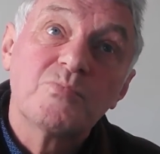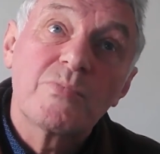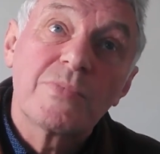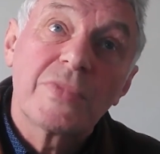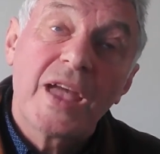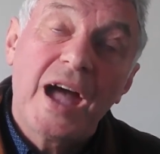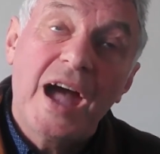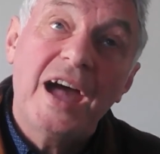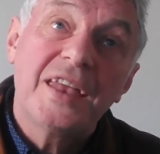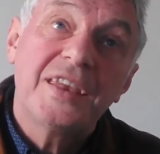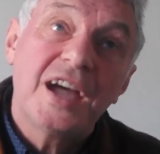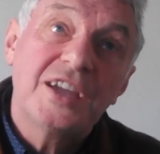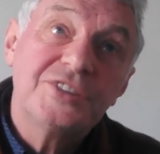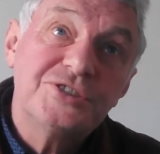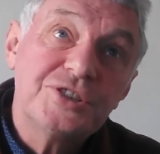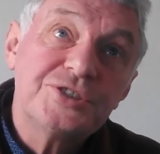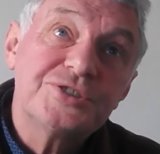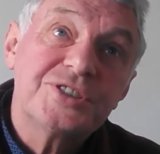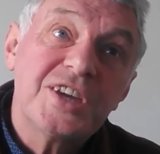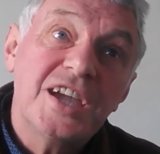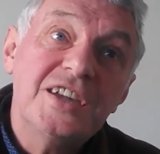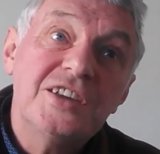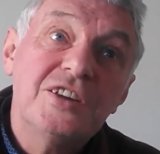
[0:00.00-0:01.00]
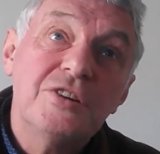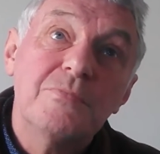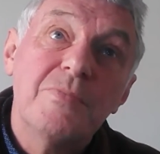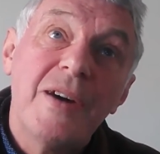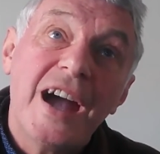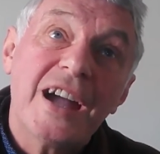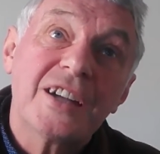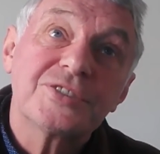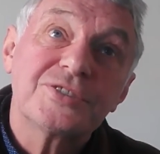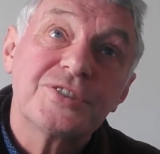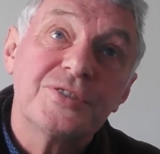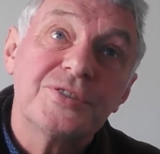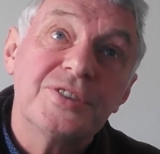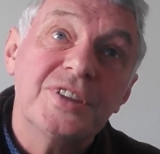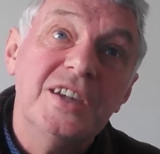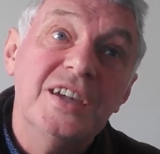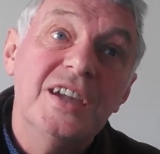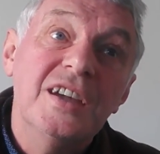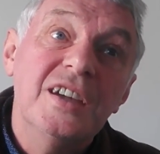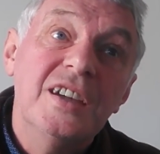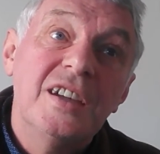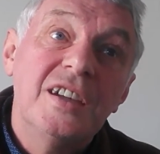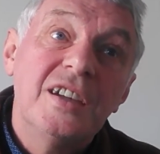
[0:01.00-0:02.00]
And I just take you back to
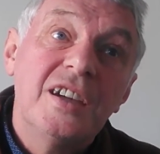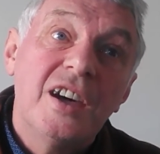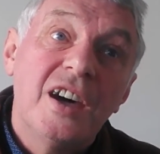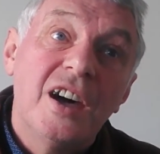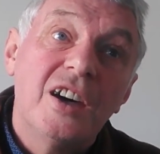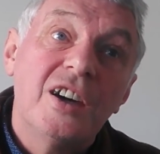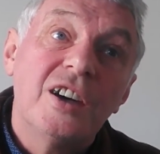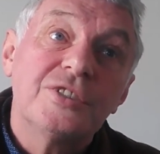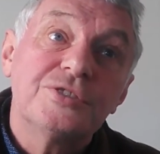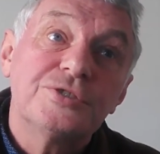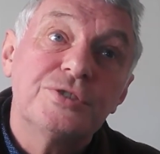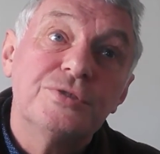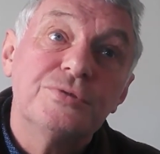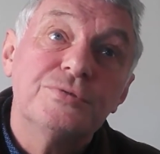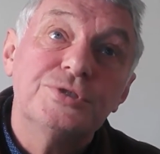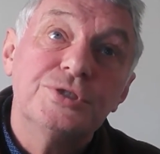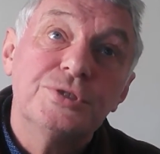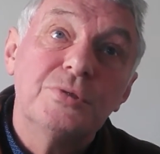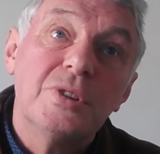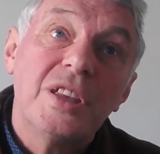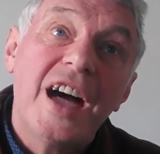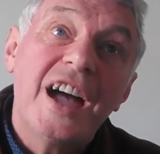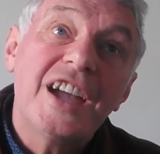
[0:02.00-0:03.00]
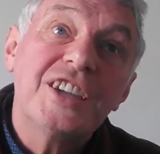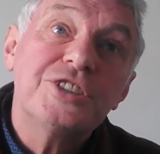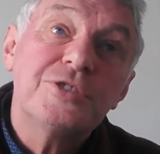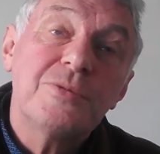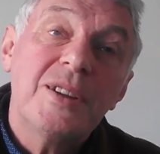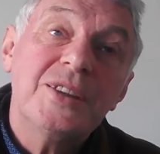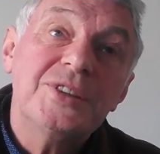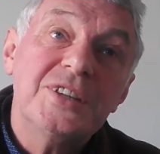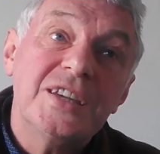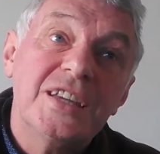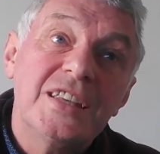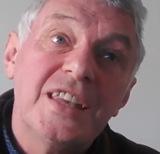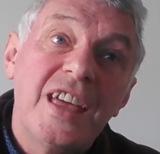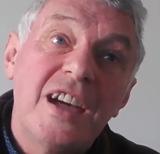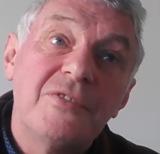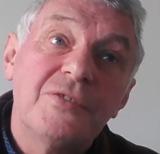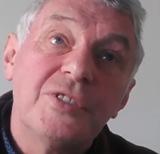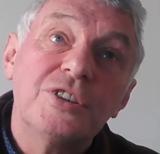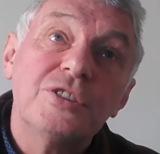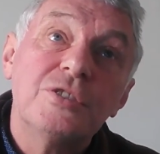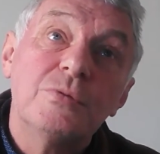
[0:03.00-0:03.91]
to July 2011,